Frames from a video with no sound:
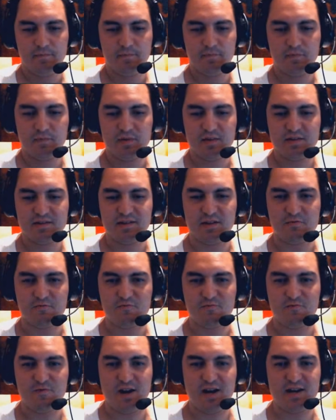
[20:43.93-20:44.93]
It's a
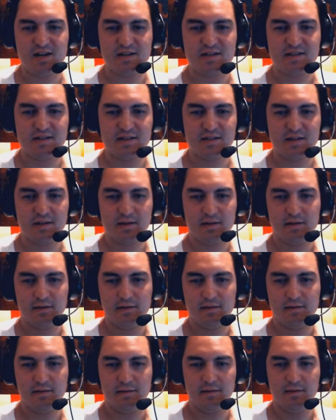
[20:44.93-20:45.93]
race.
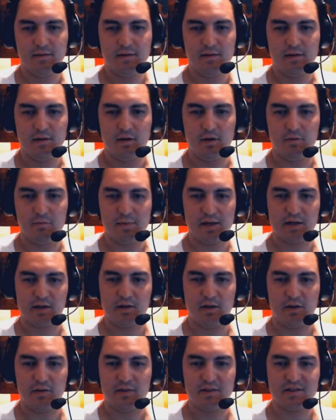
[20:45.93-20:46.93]
Oh my
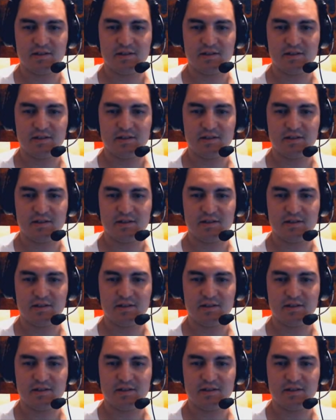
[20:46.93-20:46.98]
god, this...